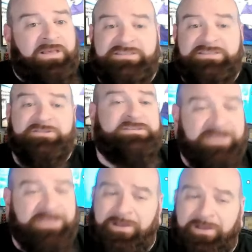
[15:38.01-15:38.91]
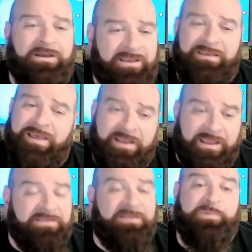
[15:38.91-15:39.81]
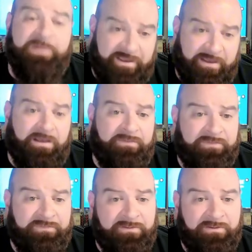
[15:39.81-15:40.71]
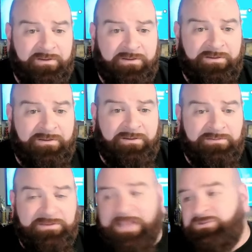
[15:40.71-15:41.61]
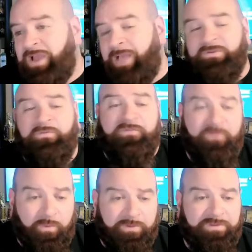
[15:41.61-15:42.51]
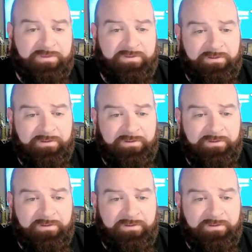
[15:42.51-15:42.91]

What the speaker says: Because they're still going to get in the playoff. They dropped to fourth.